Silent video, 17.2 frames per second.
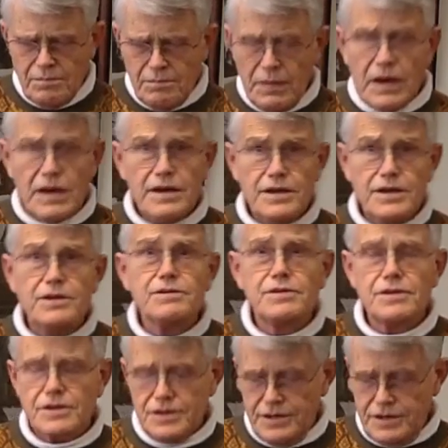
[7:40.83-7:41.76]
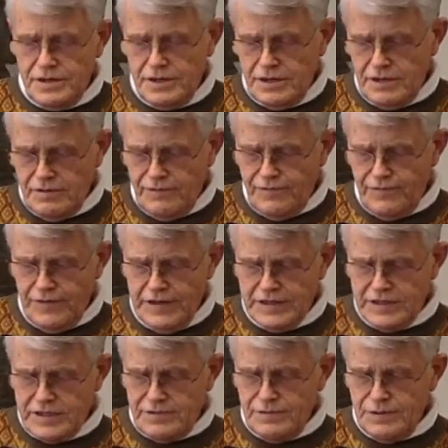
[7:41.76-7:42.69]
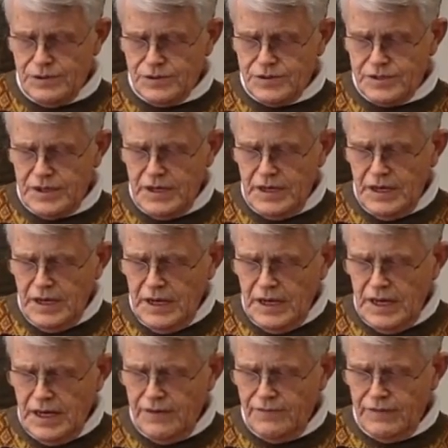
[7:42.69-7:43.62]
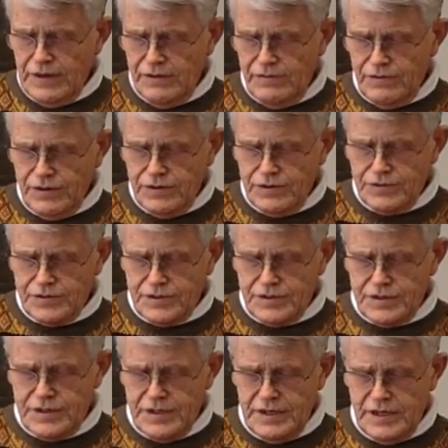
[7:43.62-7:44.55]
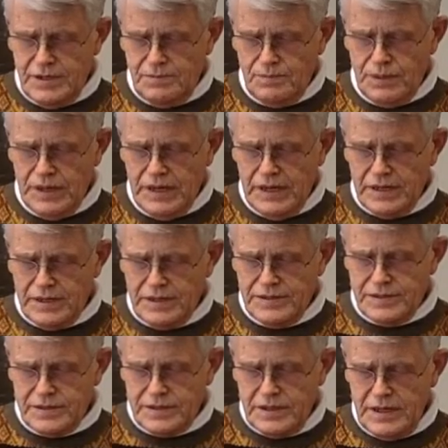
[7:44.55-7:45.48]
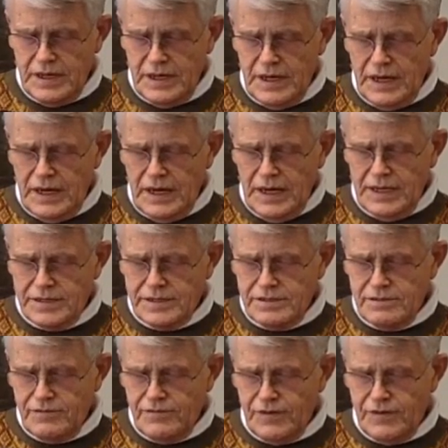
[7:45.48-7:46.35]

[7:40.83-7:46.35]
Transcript: Modern New Year festivals have their roots in the pagans, as do